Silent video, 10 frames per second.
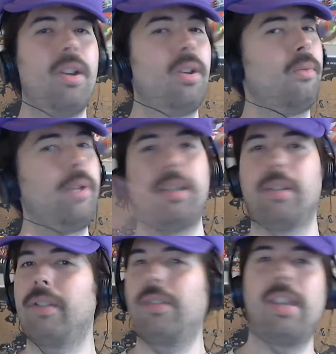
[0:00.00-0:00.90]
we did
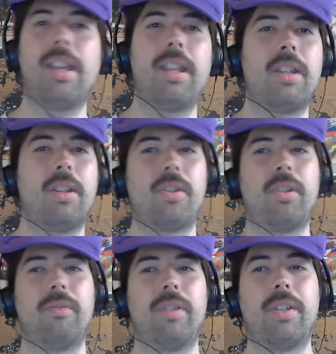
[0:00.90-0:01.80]
not see any
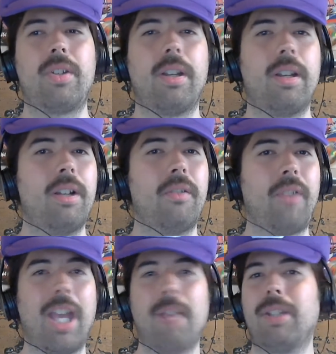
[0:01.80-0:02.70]
additional footage of
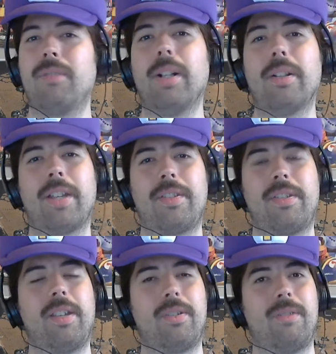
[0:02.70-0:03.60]
Abby and Will in
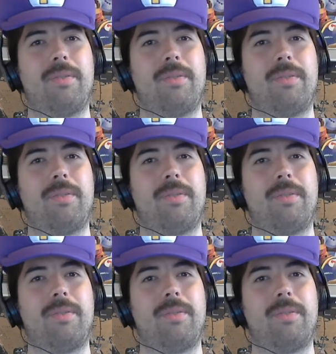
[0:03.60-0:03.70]
isolation.